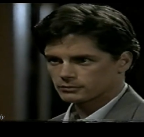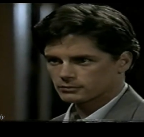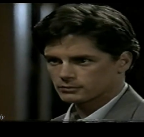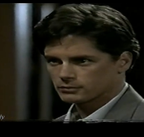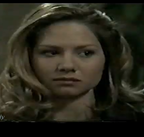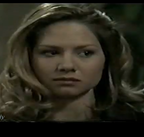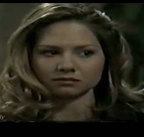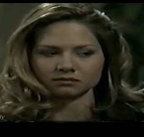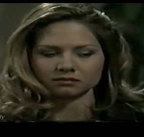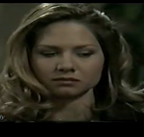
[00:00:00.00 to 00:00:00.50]

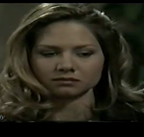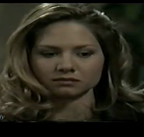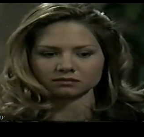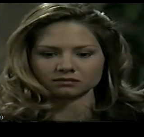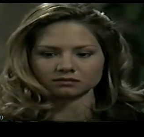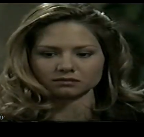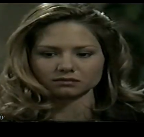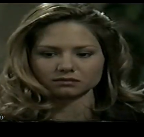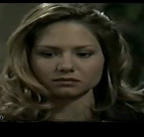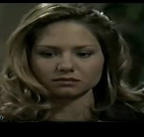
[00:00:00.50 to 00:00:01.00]

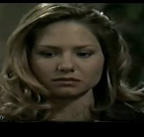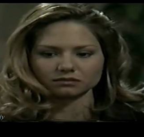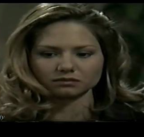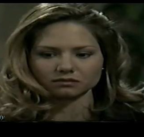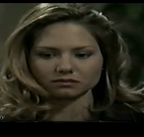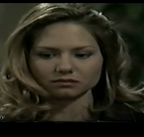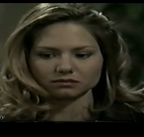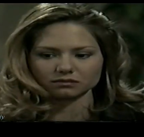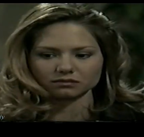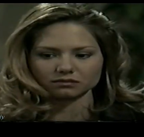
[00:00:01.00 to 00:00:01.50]

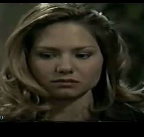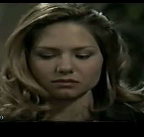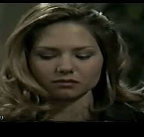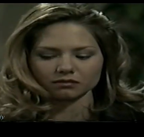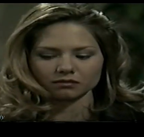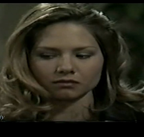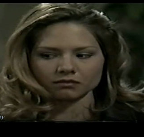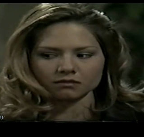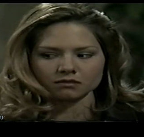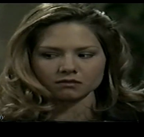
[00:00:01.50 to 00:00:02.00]

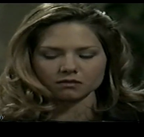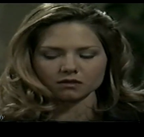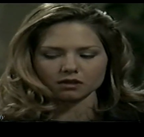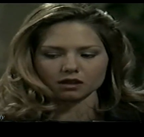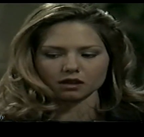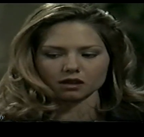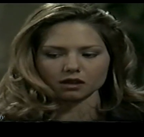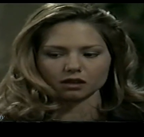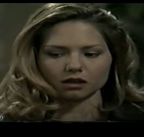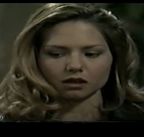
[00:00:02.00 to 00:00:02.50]

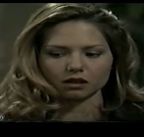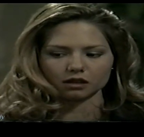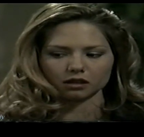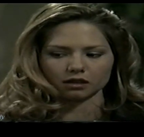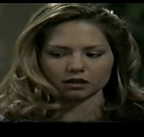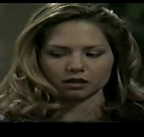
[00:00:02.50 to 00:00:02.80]
Nobody speaks.